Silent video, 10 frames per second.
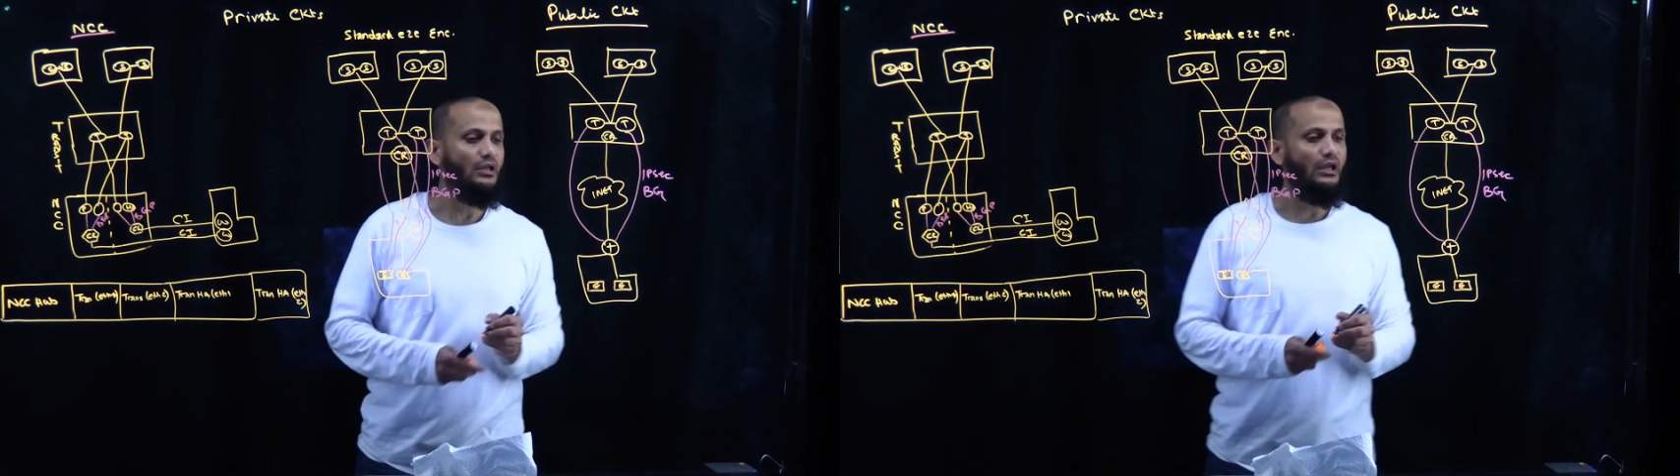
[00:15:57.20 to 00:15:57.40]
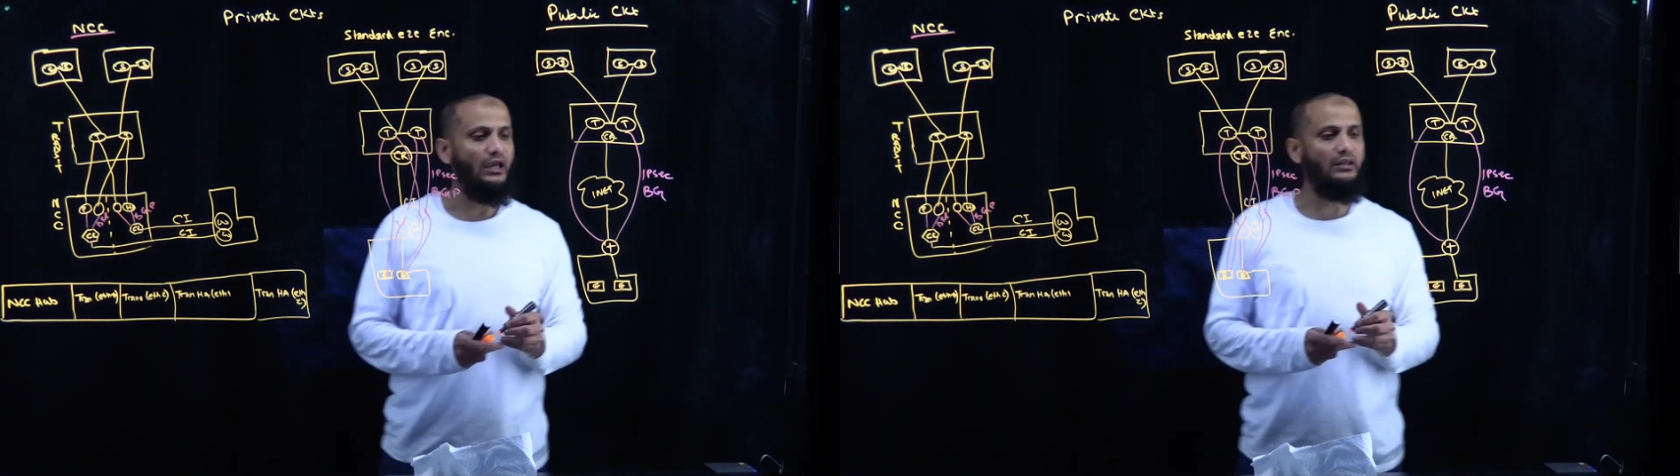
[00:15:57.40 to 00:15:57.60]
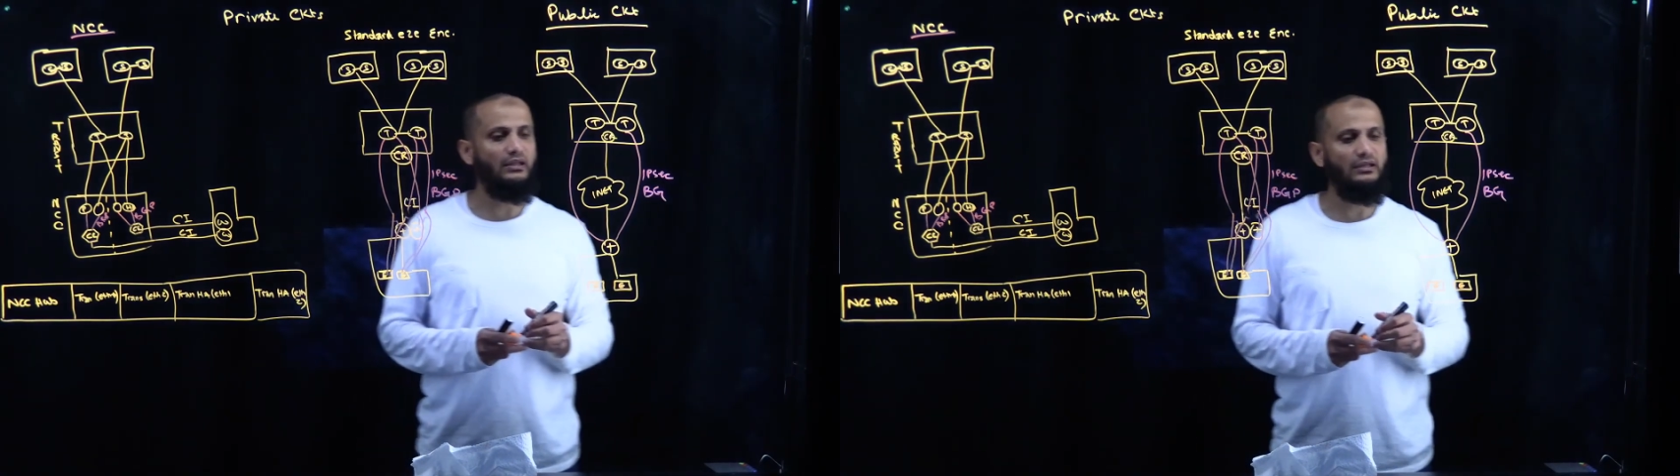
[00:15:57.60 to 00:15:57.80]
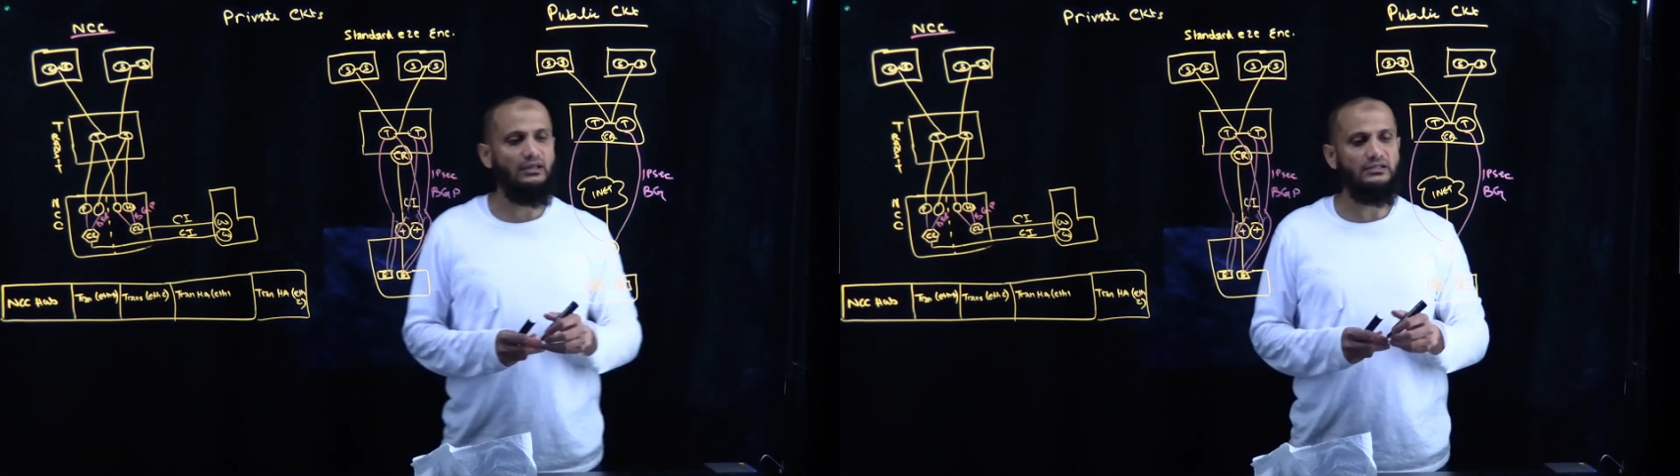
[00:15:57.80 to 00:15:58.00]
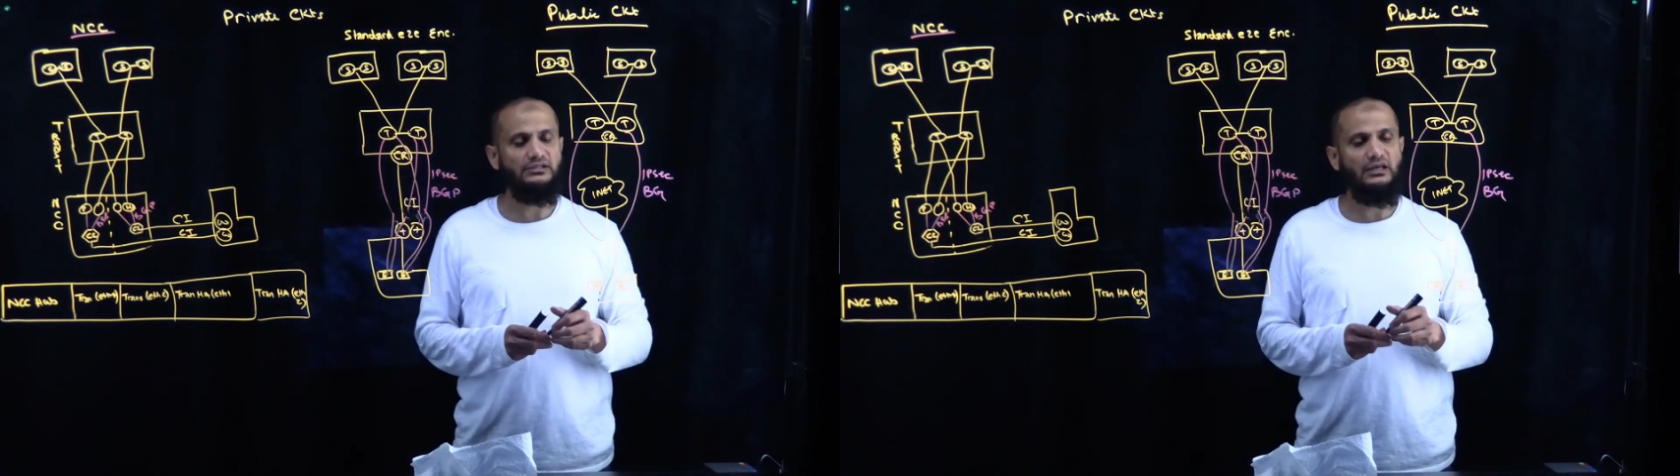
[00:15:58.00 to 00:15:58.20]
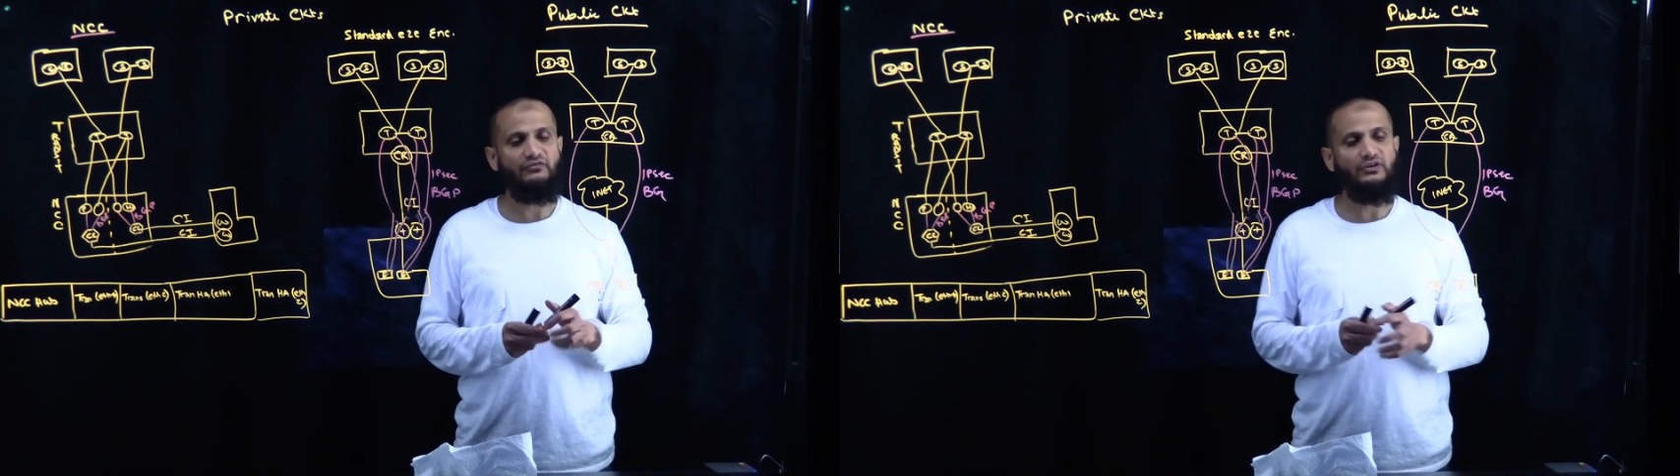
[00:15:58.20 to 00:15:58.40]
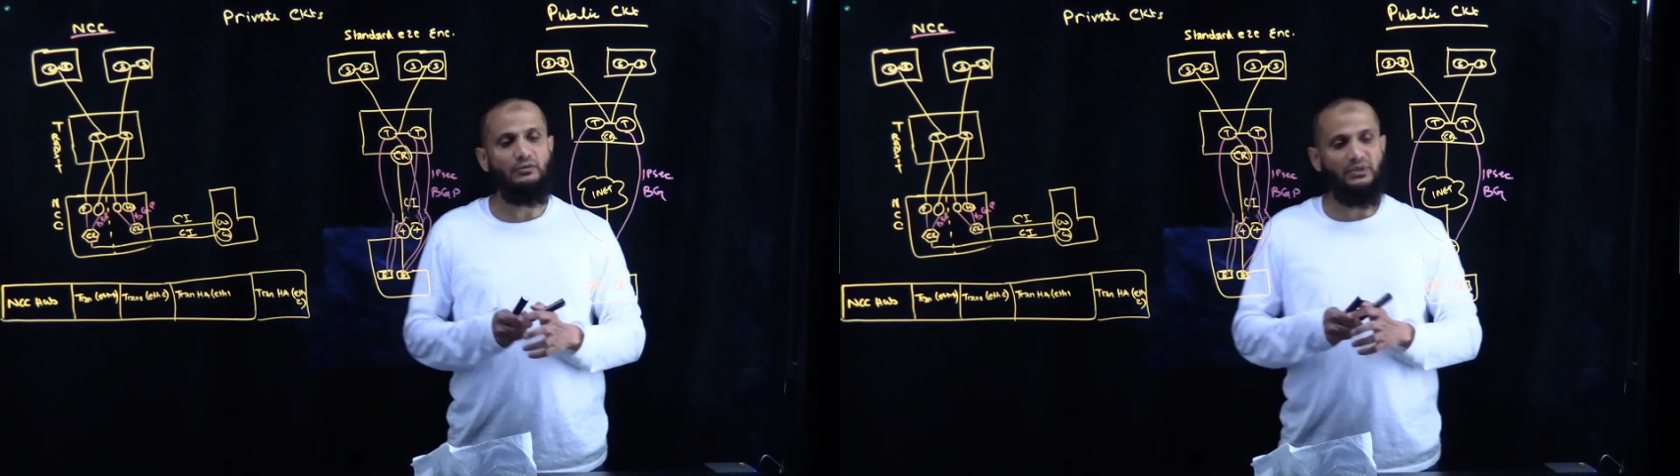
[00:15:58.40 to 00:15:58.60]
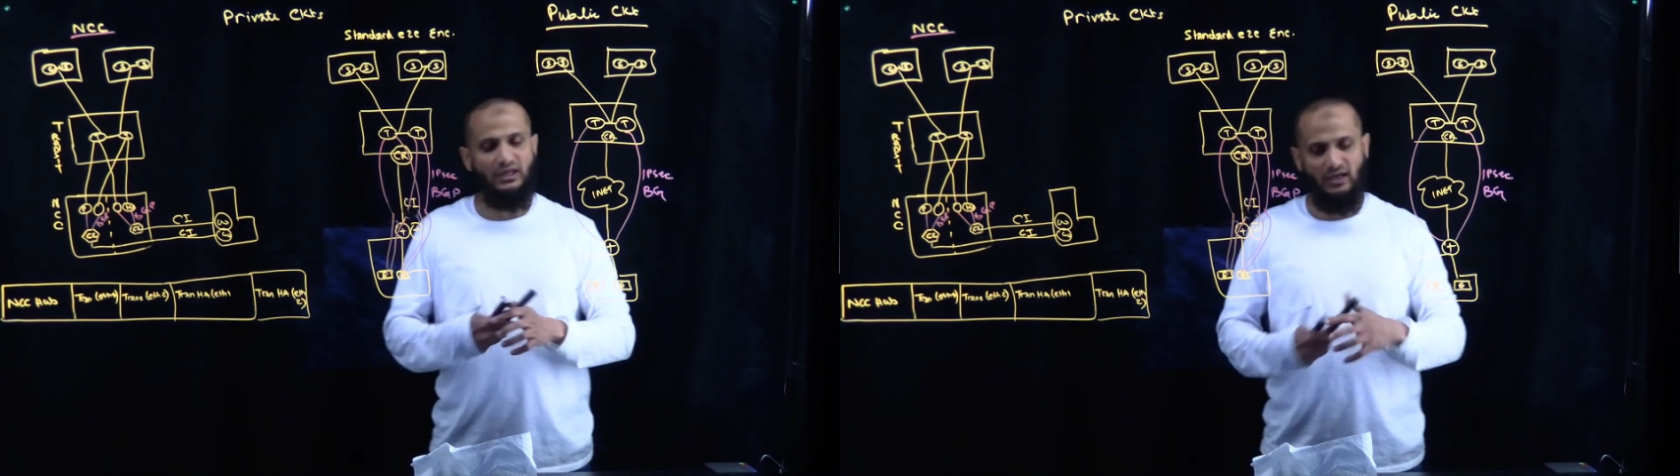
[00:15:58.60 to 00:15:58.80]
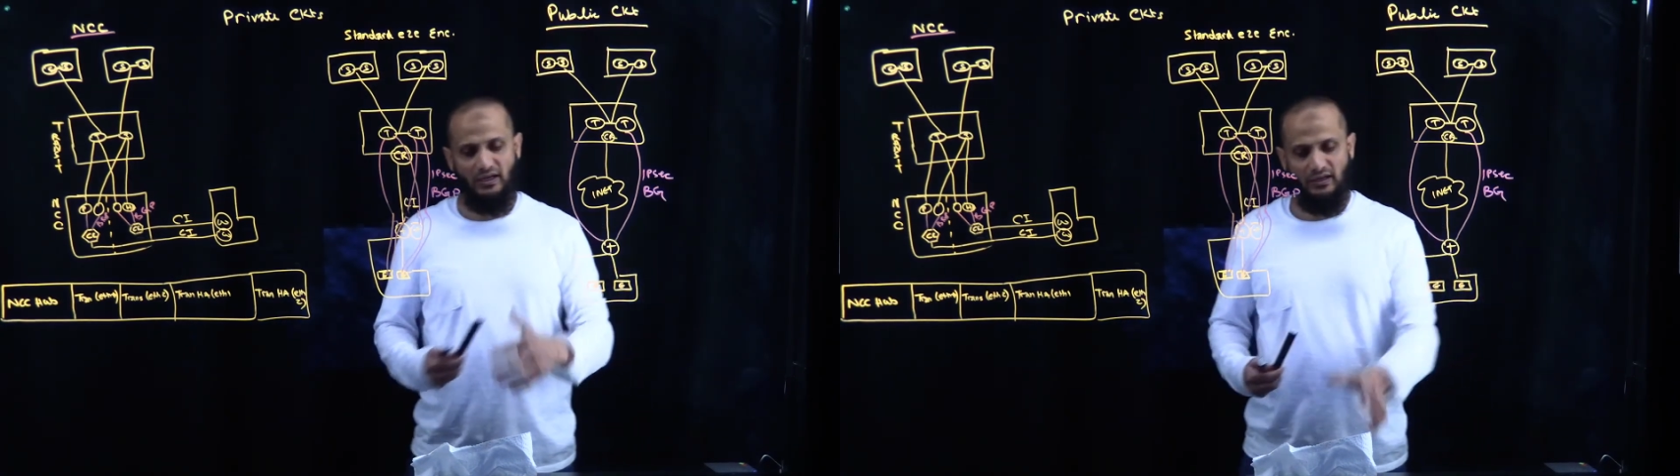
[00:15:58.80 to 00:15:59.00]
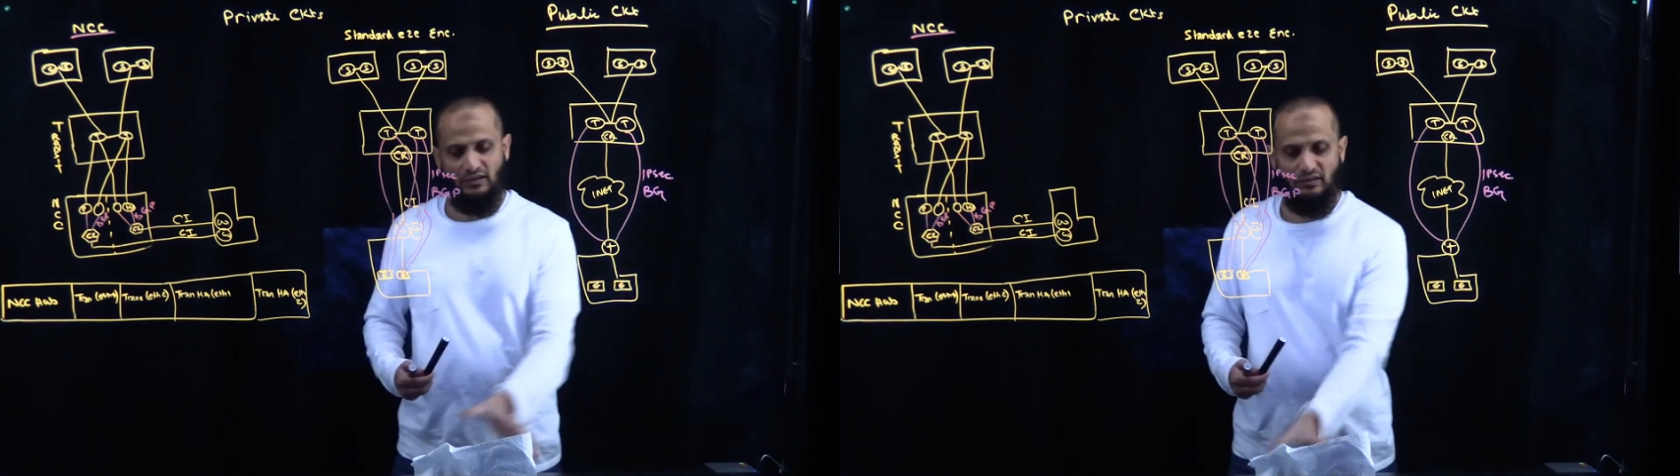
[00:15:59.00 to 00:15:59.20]
and then instead of
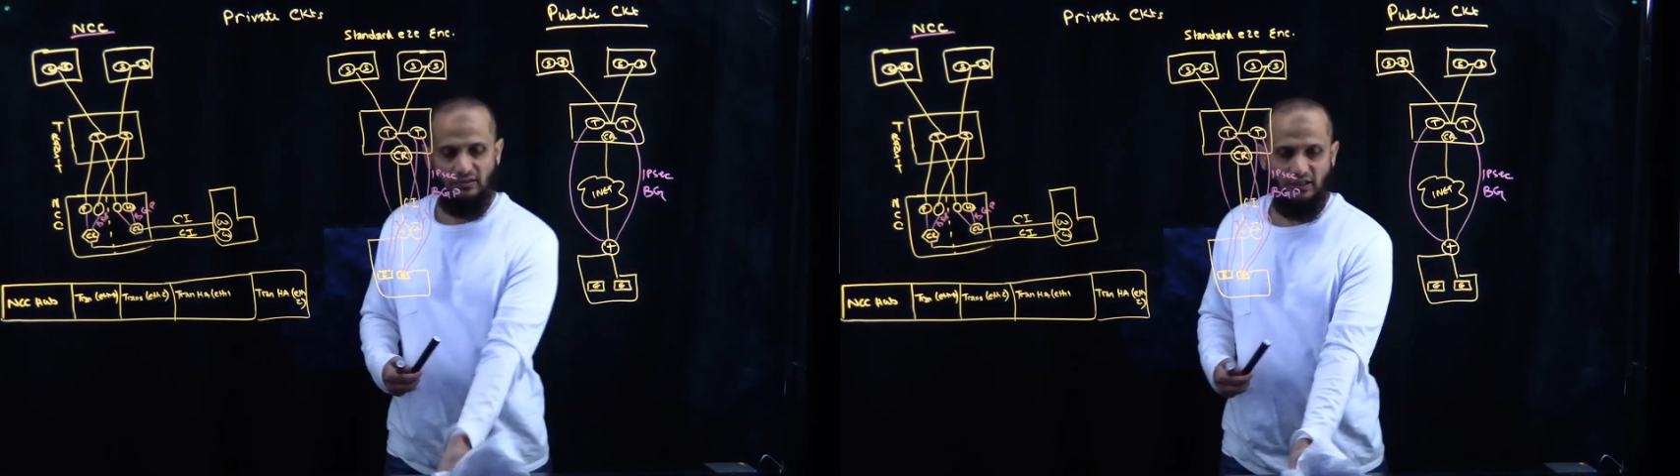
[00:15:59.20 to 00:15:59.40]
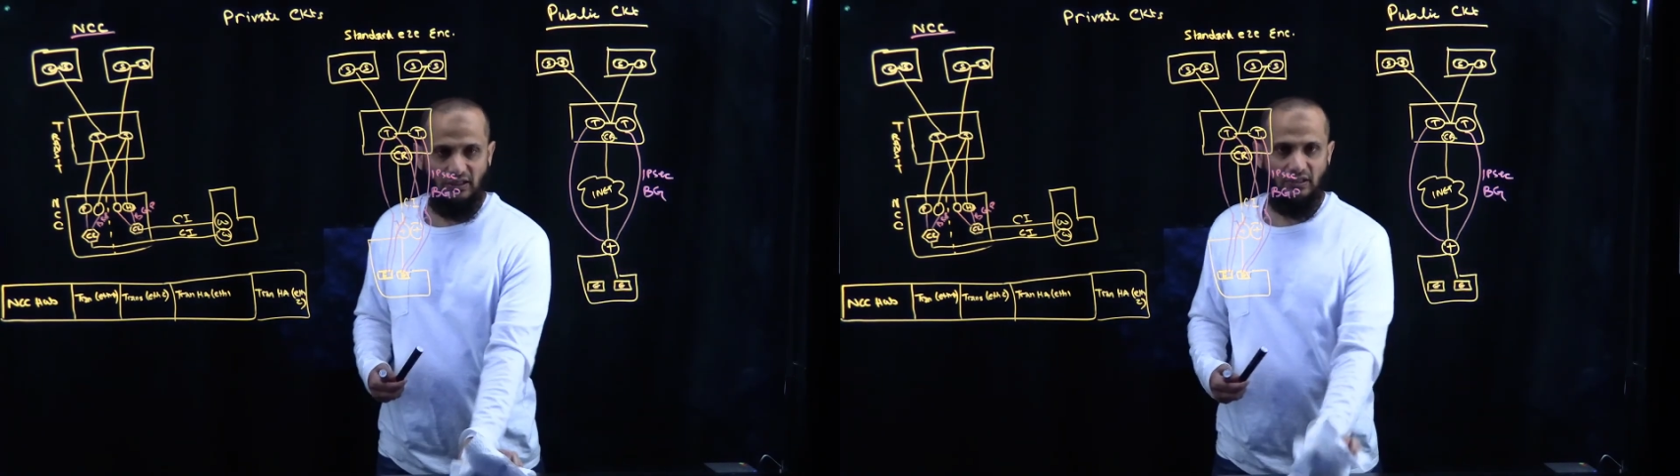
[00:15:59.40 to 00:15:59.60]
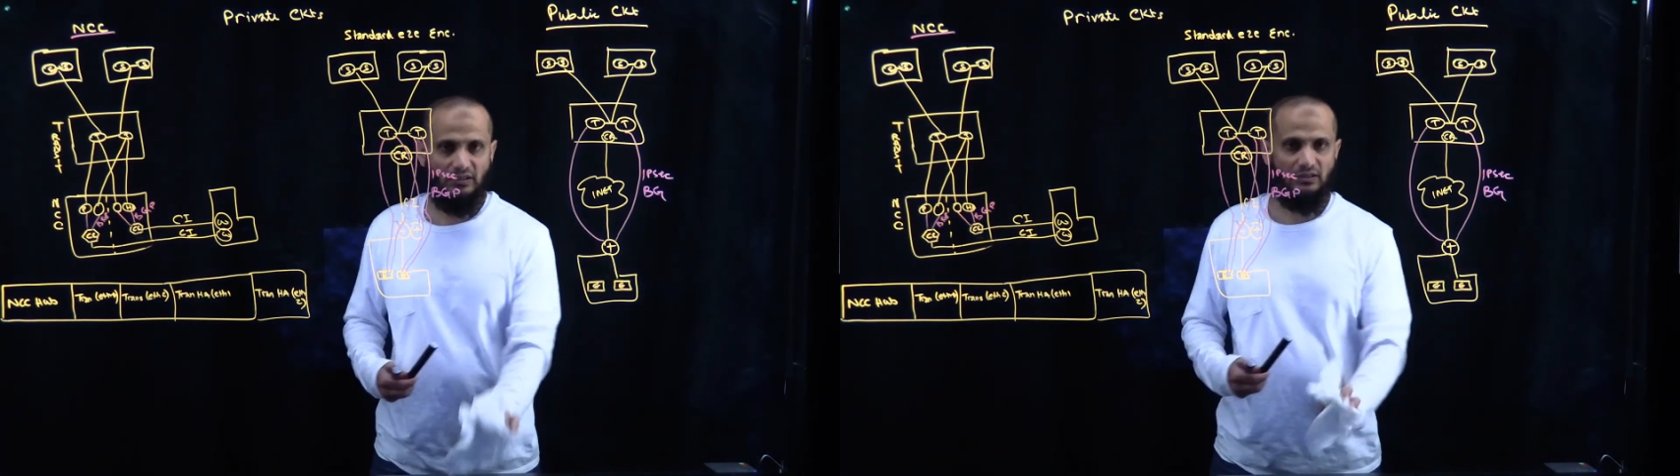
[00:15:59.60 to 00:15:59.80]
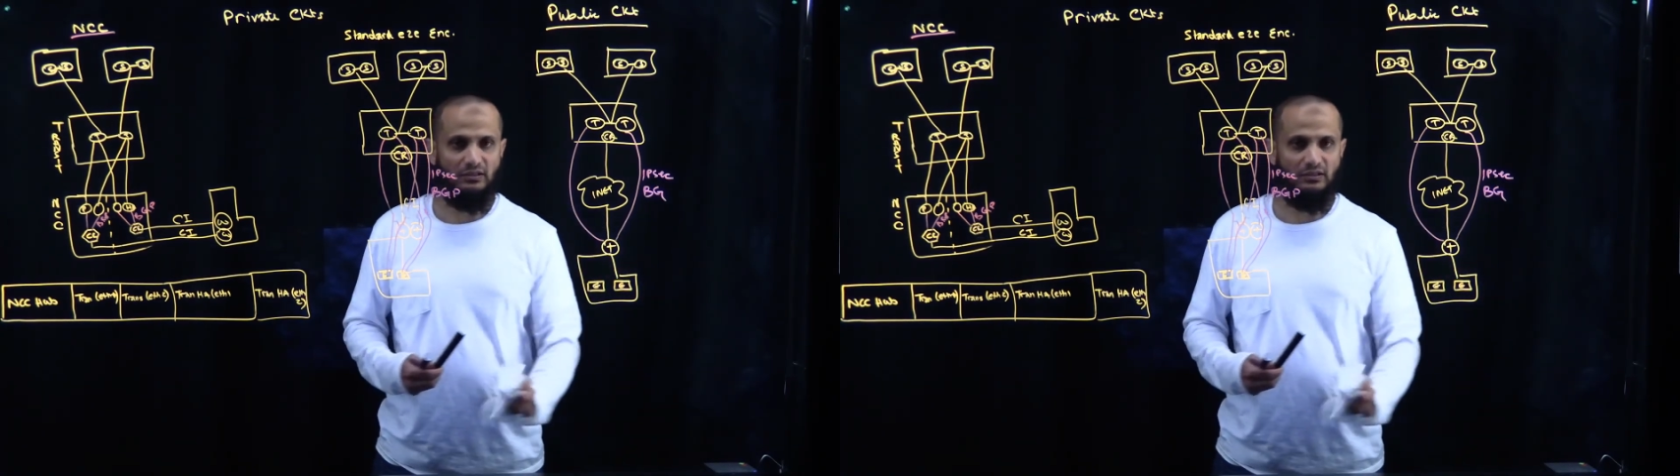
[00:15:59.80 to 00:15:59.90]
terminating the